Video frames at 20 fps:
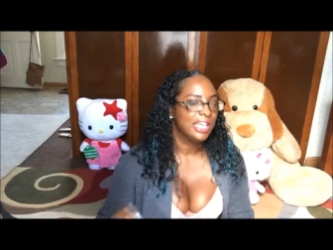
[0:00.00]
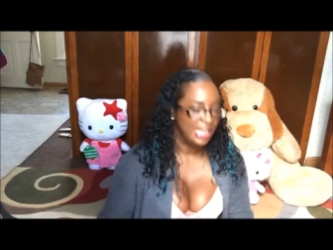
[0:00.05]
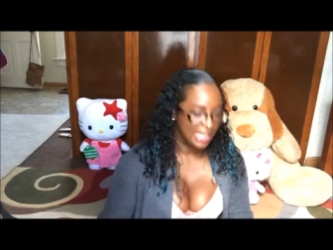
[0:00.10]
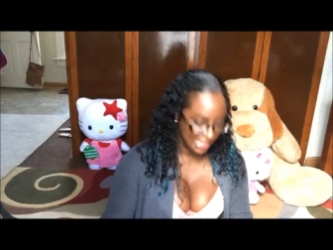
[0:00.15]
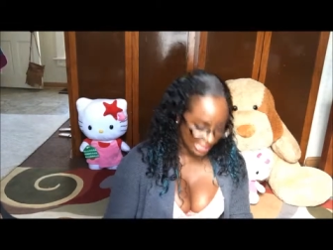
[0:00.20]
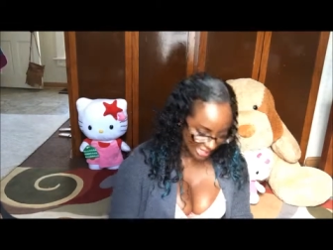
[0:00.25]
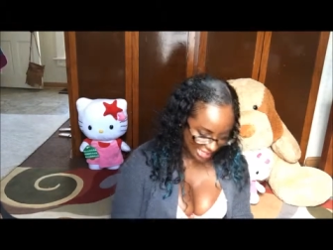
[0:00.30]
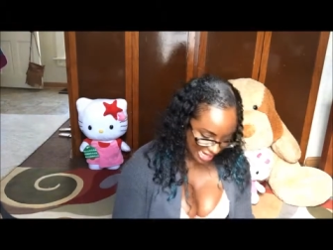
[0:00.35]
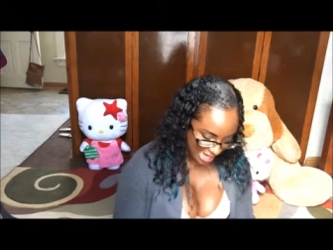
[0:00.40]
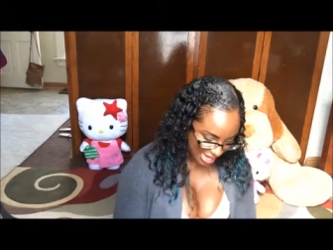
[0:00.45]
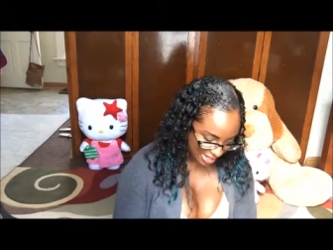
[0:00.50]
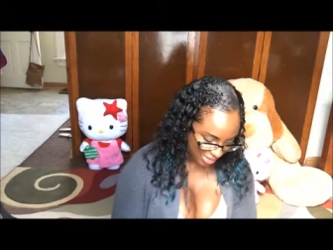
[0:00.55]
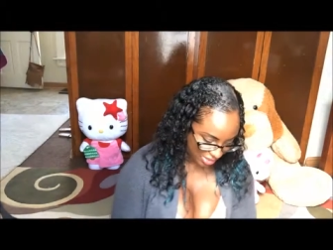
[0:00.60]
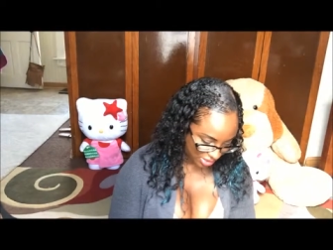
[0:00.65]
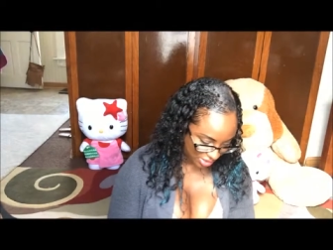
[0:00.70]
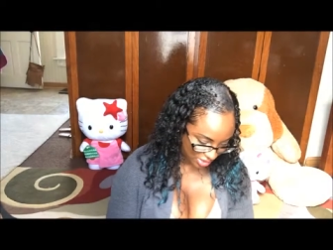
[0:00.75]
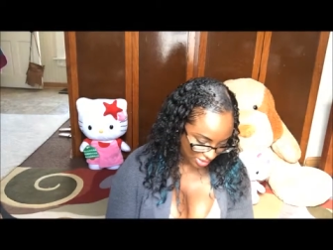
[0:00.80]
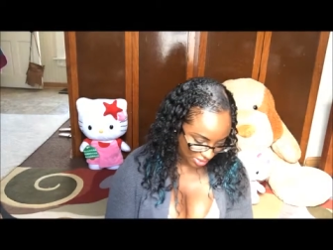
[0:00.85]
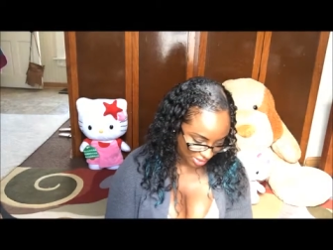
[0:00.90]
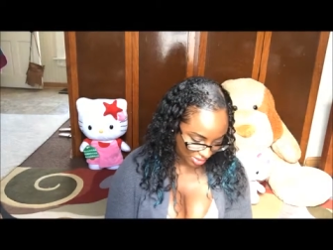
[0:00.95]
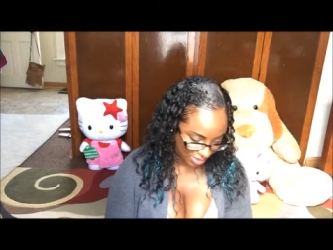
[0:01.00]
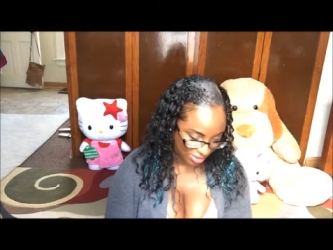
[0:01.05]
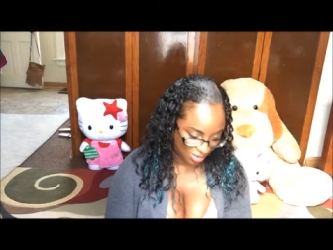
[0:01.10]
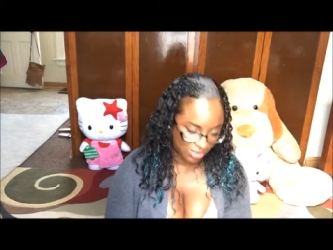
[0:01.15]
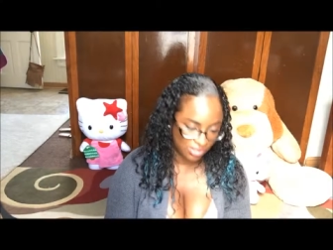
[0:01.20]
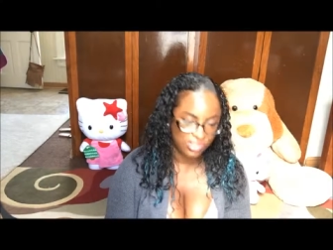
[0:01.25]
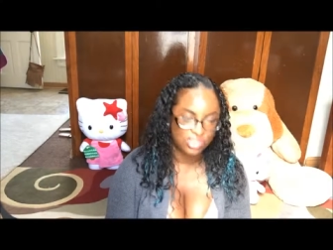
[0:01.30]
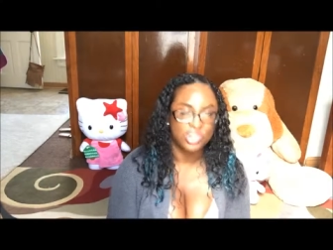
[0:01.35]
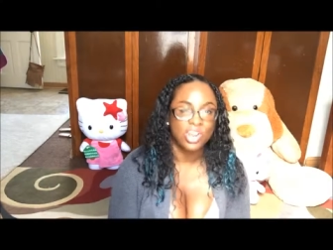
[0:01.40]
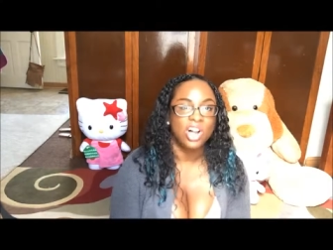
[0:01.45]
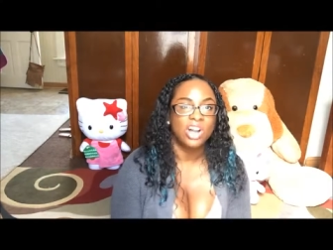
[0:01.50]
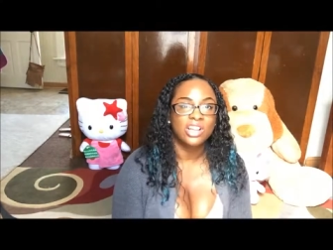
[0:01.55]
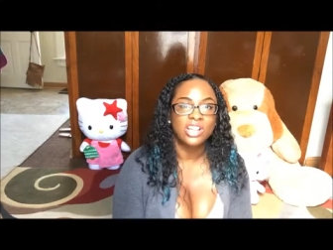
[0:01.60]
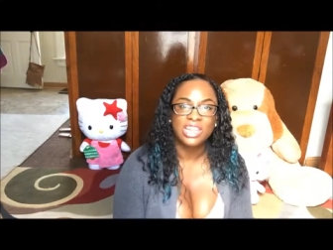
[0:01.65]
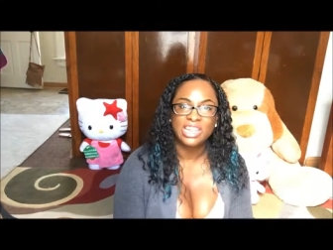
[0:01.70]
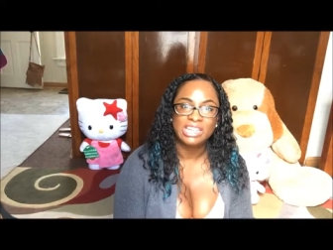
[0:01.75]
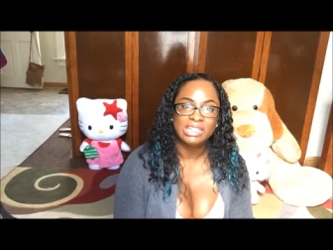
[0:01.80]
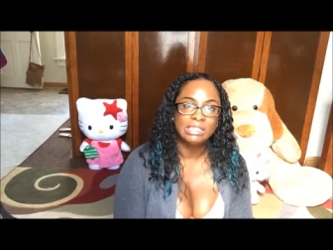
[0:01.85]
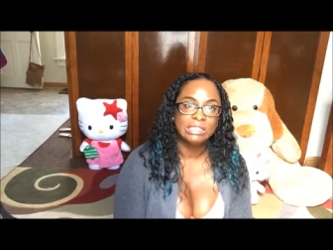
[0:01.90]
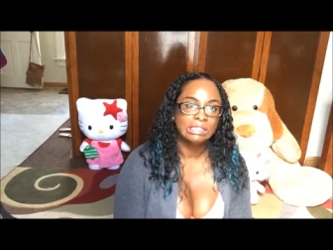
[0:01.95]
It's not
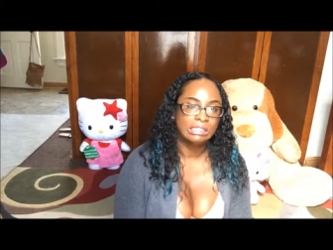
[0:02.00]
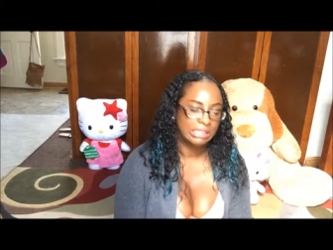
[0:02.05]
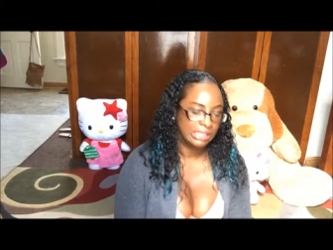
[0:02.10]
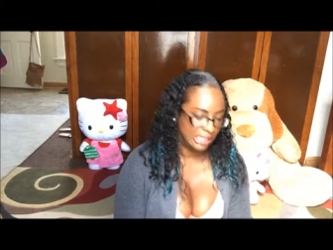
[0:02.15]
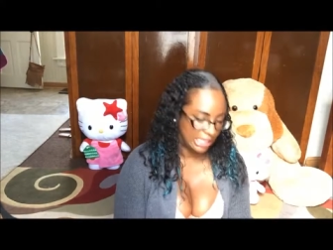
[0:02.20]
chalky,